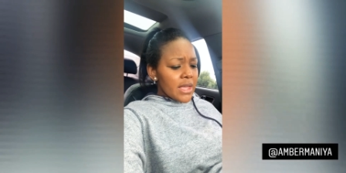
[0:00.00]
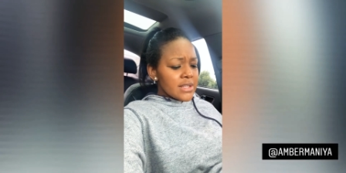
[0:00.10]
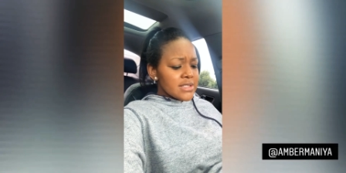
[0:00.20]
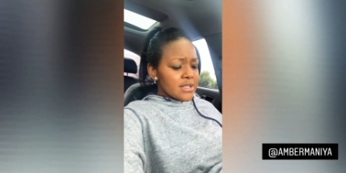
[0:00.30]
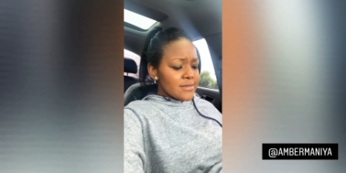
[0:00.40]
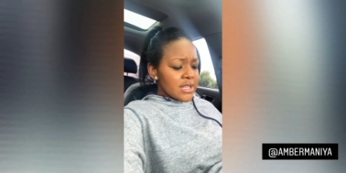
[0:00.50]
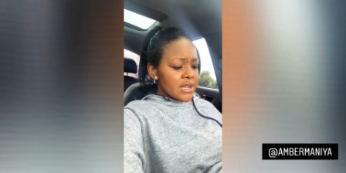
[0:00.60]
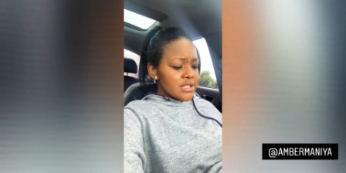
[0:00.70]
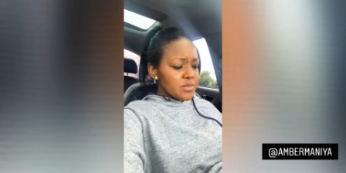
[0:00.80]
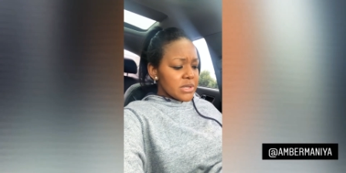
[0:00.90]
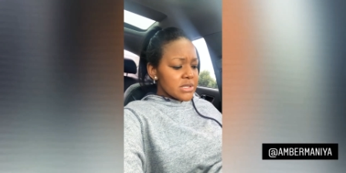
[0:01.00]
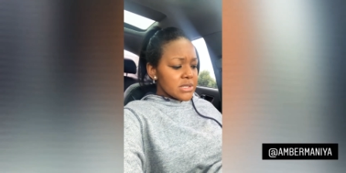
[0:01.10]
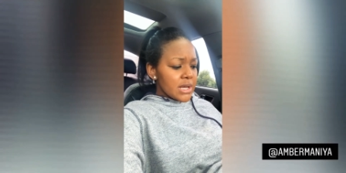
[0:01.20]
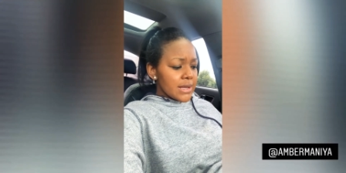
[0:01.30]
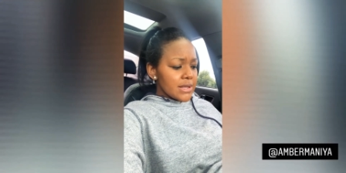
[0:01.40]
it seems that it's been
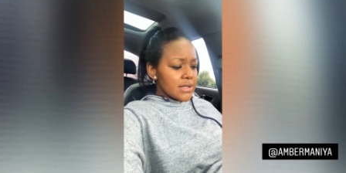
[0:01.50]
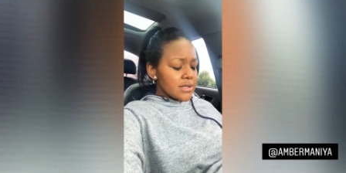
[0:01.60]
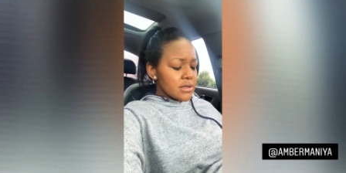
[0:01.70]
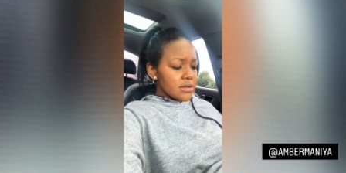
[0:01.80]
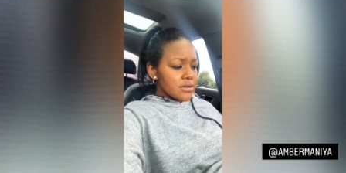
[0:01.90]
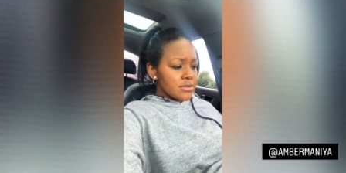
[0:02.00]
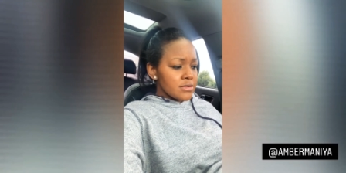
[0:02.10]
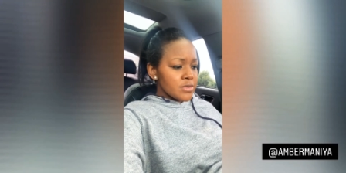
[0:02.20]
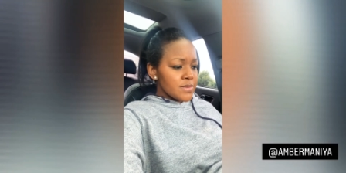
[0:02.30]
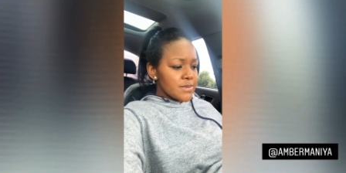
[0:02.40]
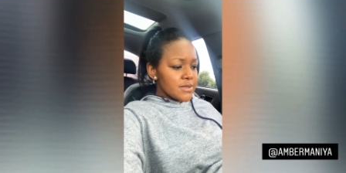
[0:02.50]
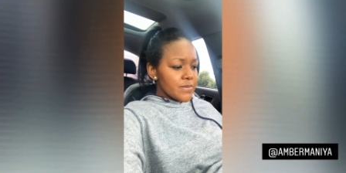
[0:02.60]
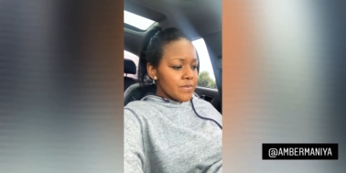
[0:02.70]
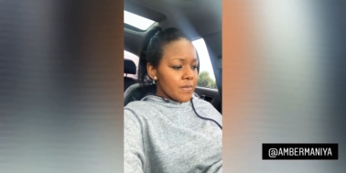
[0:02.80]
stuck in these tubes.